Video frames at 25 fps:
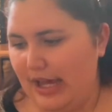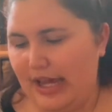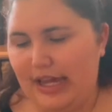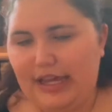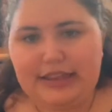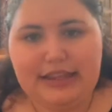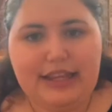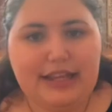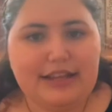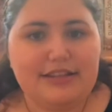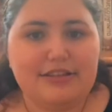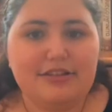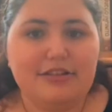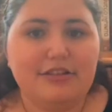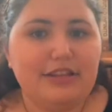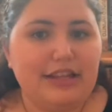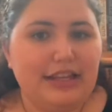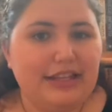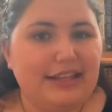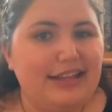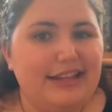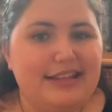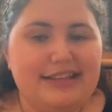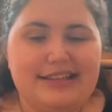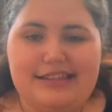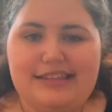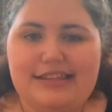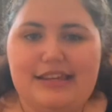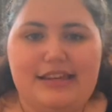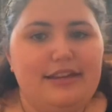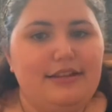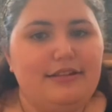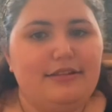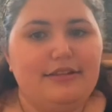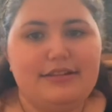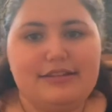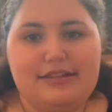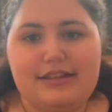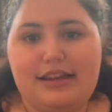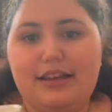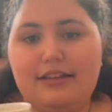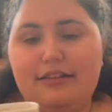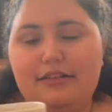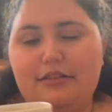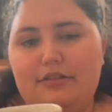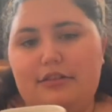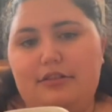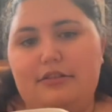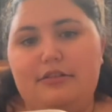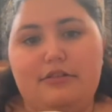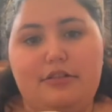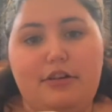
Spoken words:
and that's all I can say, because I could